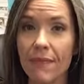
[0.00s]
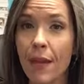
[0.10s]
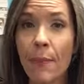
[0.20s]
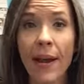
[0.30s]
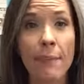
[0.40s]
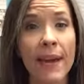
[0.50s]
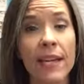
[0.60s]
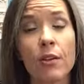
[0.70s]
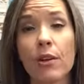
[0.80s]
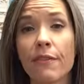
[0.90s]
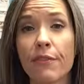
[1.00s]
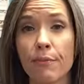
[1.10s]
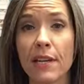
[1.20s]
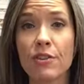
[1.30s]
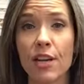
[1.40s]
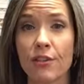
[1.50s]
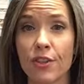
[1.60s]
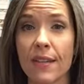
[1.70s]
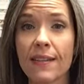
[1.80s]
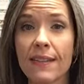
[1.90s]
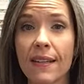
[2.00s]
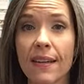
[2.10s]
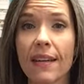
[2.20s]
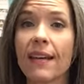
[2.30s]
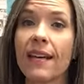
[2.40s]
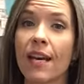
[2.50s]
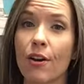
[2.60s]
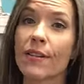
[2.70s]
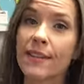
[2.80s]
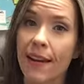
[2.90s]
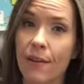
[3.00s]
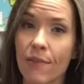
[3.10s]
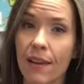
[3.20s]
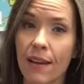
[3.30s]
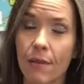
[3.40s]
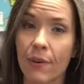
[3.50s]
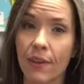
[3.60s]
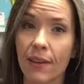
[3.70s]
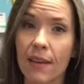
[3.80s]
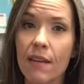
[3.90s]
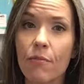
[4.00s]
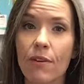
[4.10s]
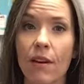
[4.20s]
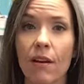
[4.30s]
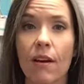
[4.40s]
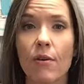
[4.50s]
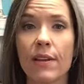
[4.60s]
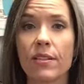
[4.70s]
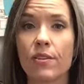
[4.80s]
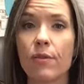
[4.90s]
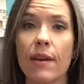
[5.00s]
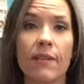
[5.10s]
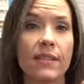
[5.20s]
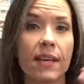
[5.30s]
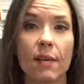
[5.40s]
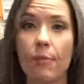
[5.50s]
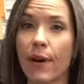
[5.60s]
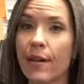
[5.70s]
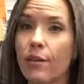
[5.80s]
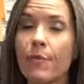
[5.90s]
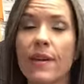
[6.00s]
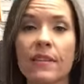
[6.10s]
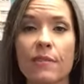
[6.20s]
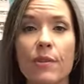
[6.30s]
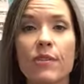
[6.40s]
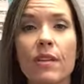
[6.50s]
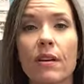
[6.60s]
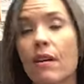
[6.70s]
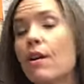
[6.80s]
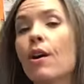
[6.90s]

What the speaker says: by a panel of three judges in our sight reading ability, where they're going to give us a brand new piece of music.